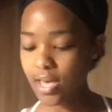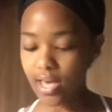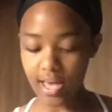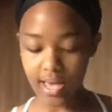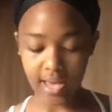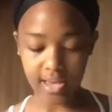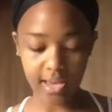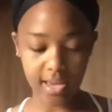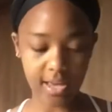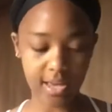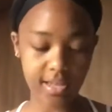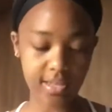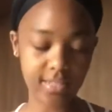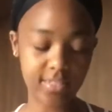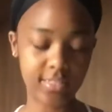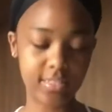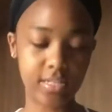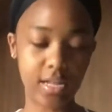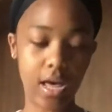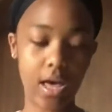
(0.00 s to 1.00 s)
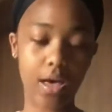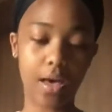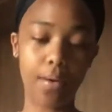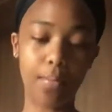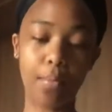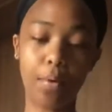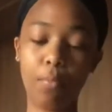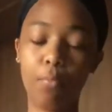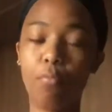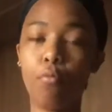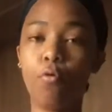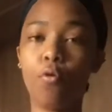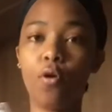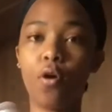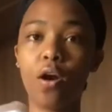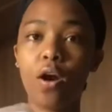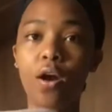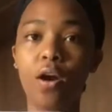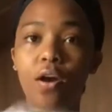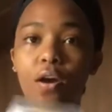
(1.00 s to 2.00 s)
I got some
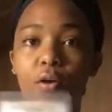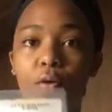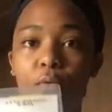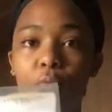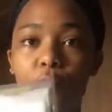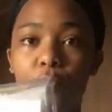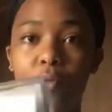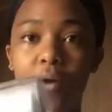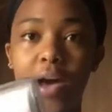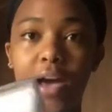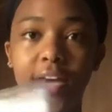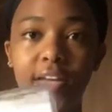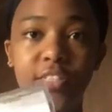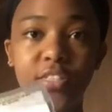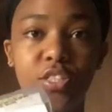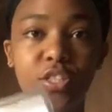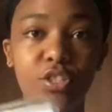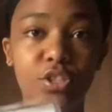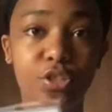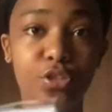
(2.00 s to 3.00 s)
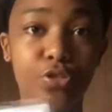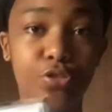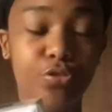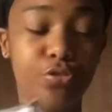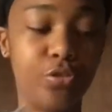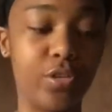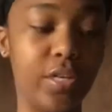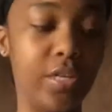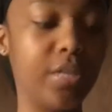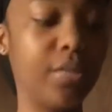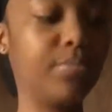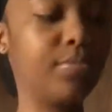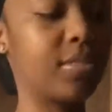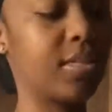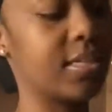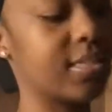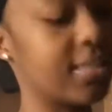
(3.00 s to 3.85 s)
more wax strips because